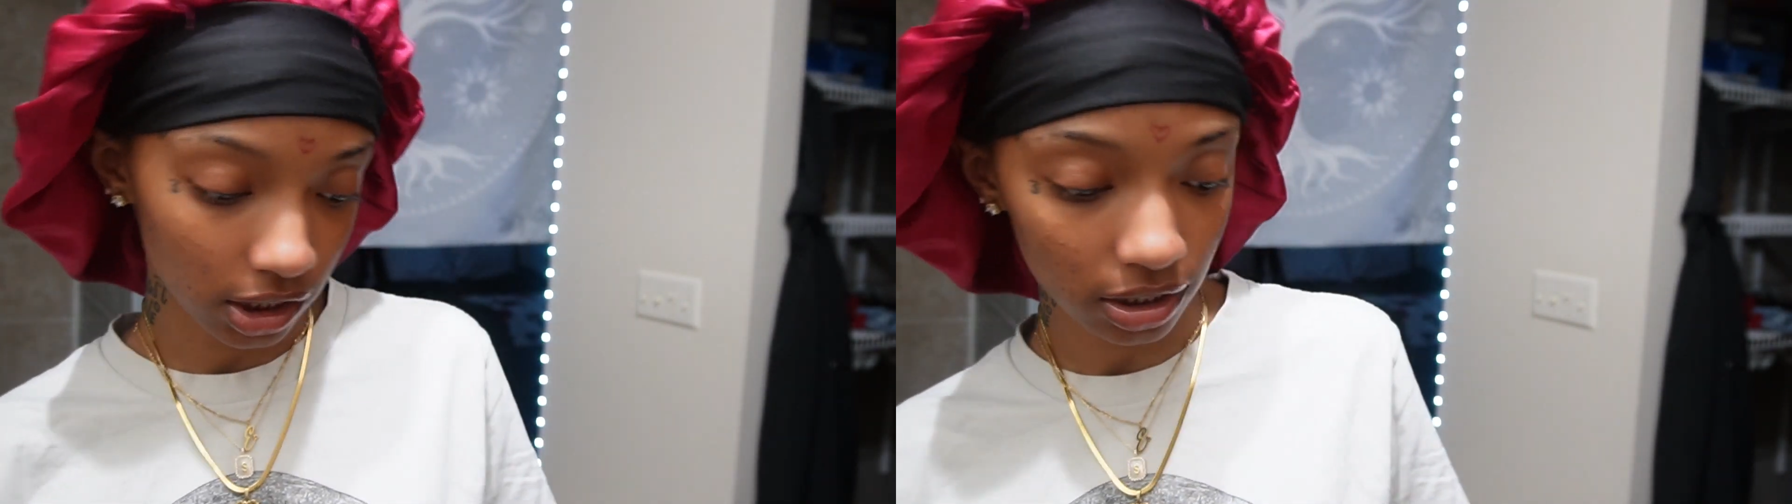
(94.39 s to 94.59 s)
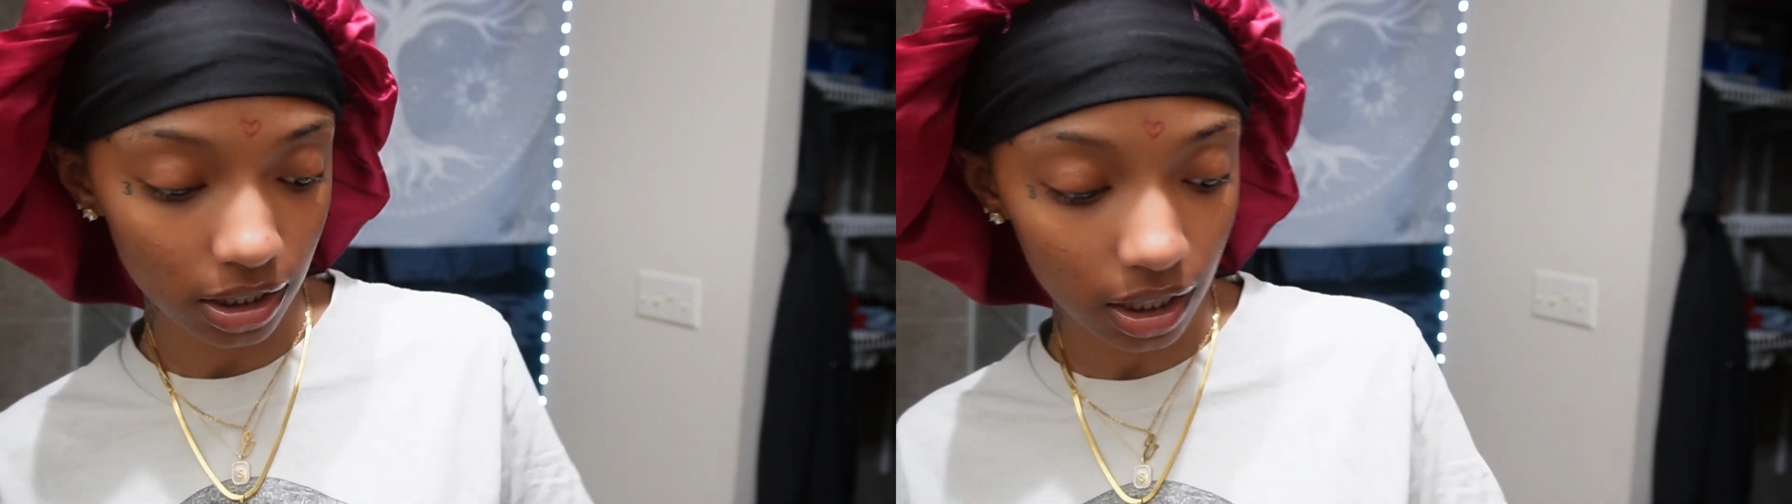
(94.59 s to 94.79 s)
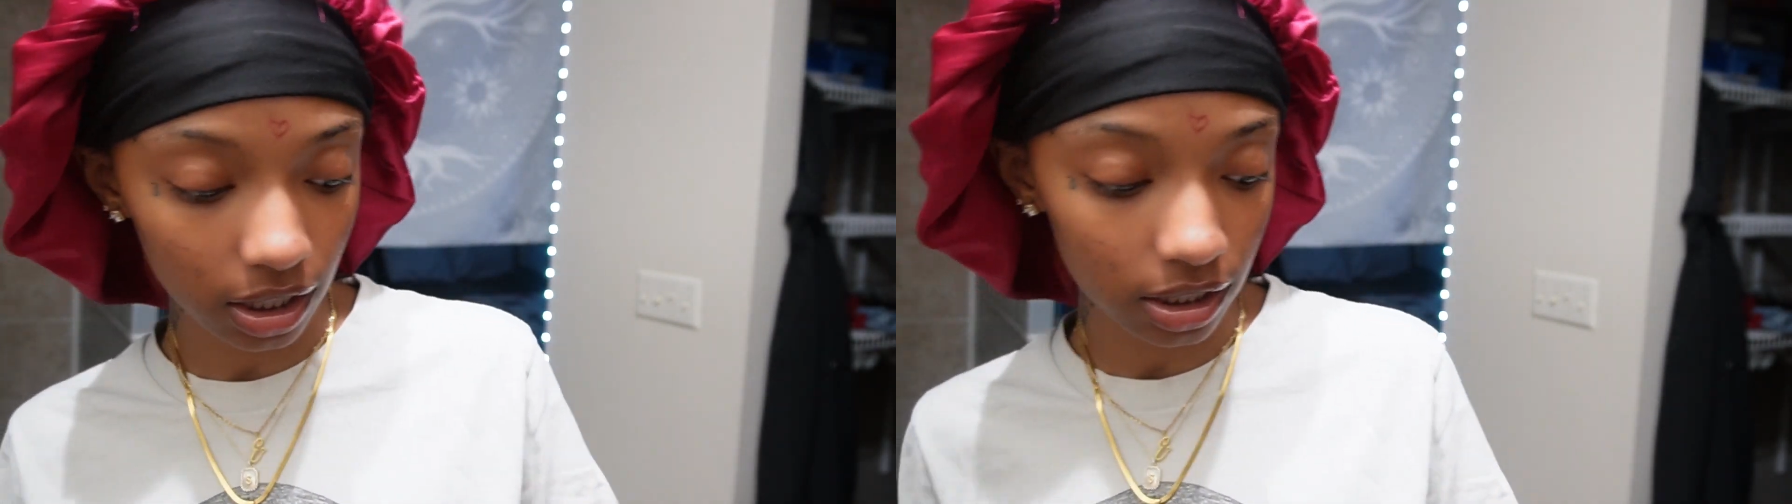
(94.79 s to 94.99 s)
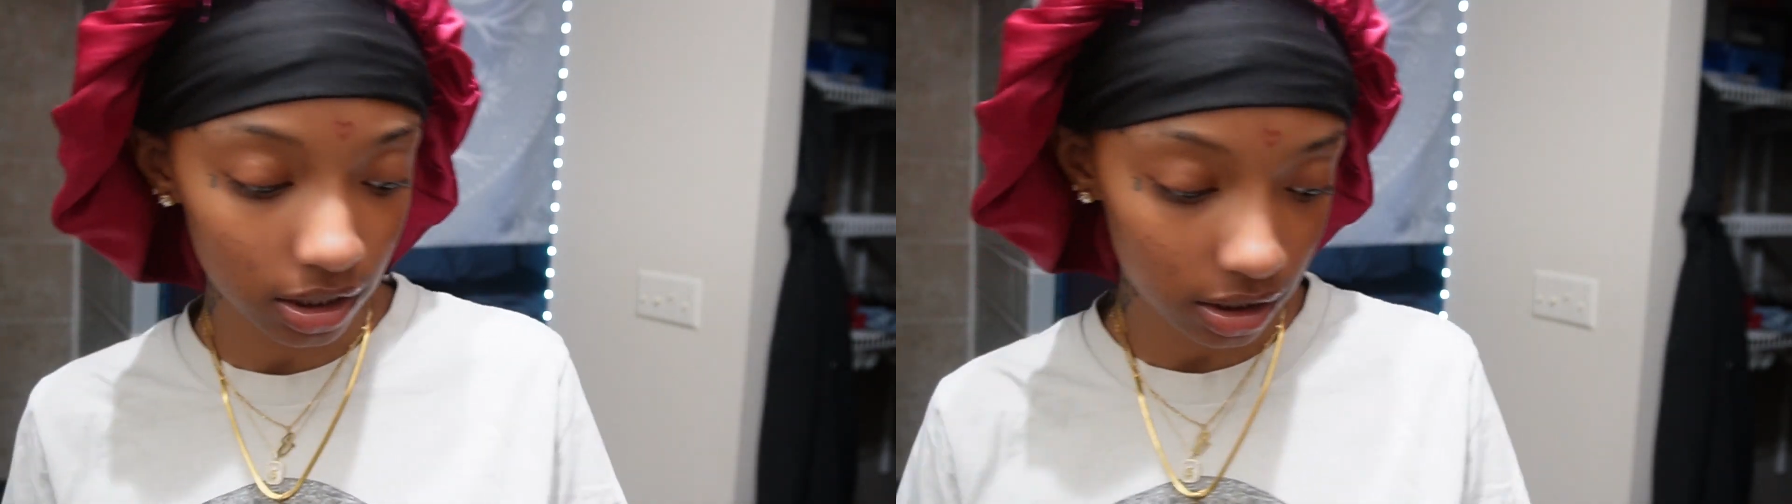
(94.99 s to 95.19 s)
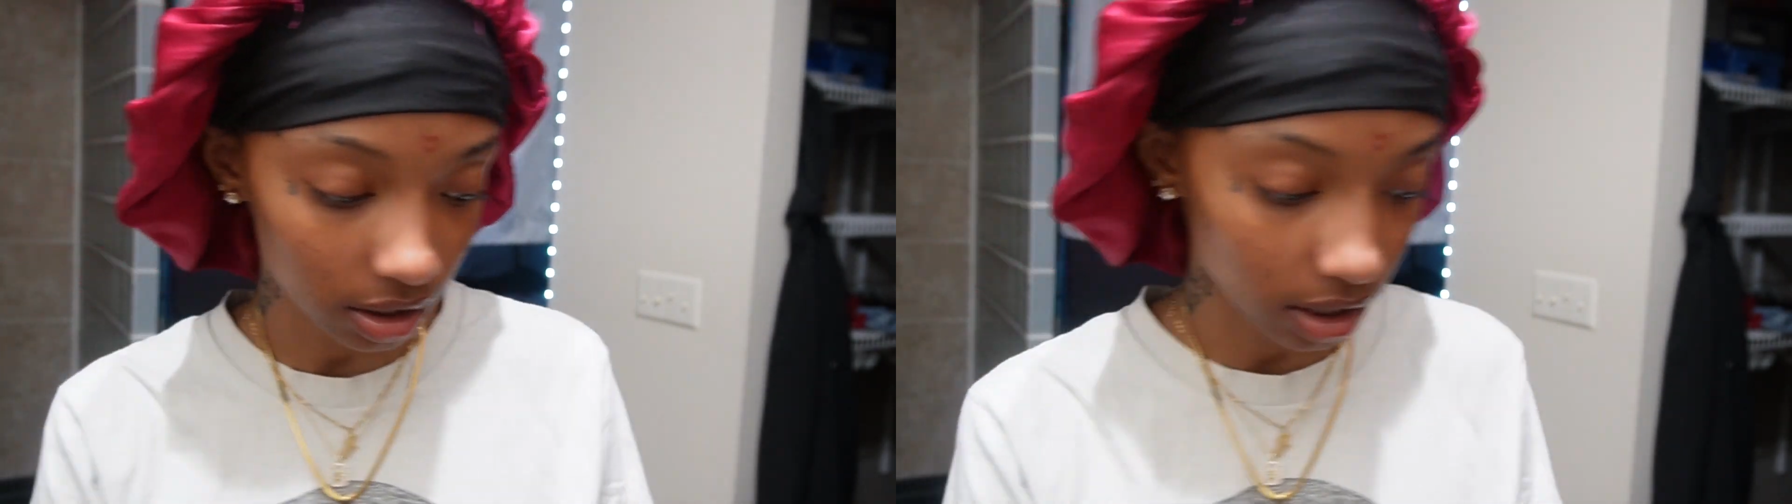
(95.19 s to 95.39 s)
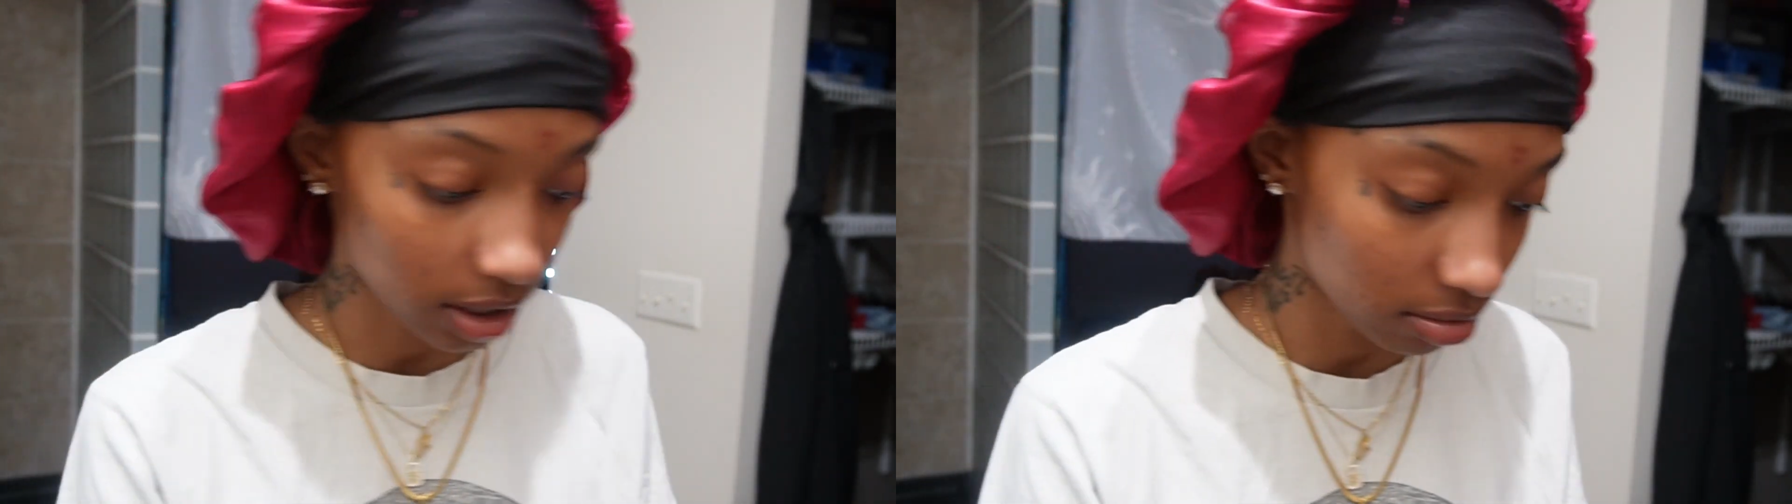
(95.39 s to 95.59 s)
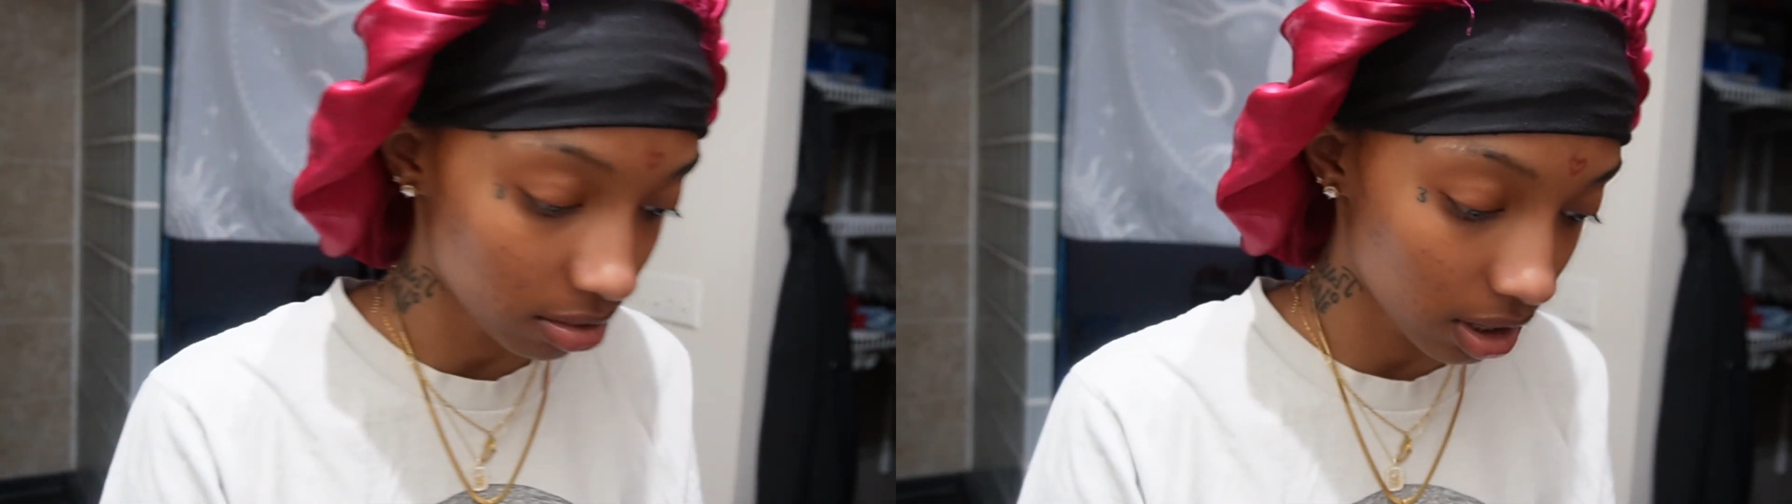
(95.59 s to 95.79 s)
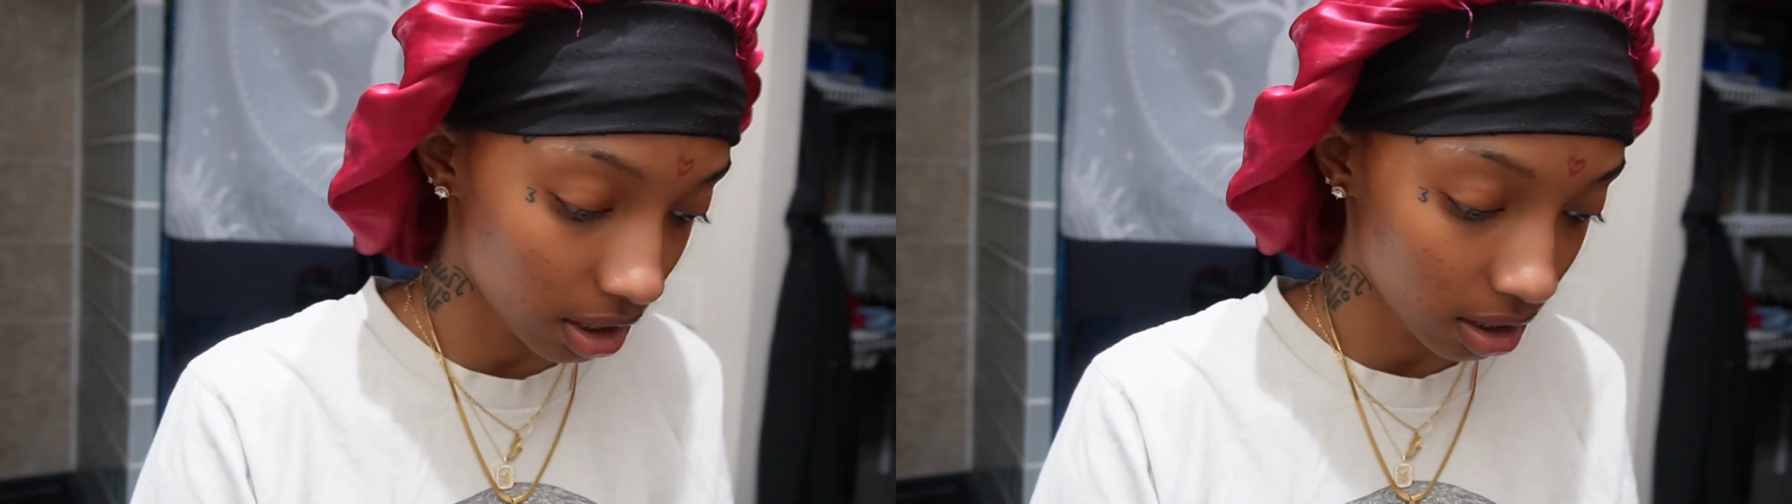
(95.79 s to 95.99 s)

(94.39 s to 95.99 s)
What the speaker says: colors I already wore.